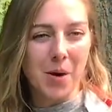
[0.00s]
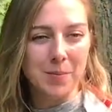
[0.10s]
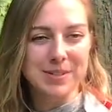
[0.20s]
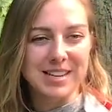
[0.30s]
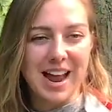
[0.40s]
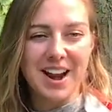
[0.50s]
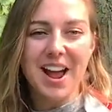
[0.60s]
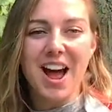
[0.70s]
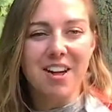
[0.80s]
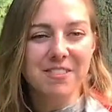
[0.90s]
Homestead?
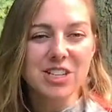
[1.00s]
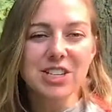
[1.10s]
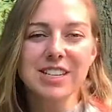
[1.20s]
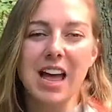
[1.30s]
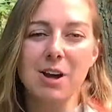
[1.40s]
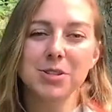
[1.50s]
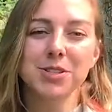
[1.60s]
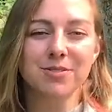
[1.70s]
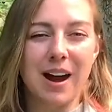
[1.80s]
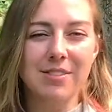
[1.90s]
Officially, the house
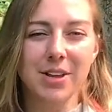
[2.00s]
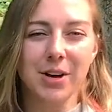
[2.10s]
survived the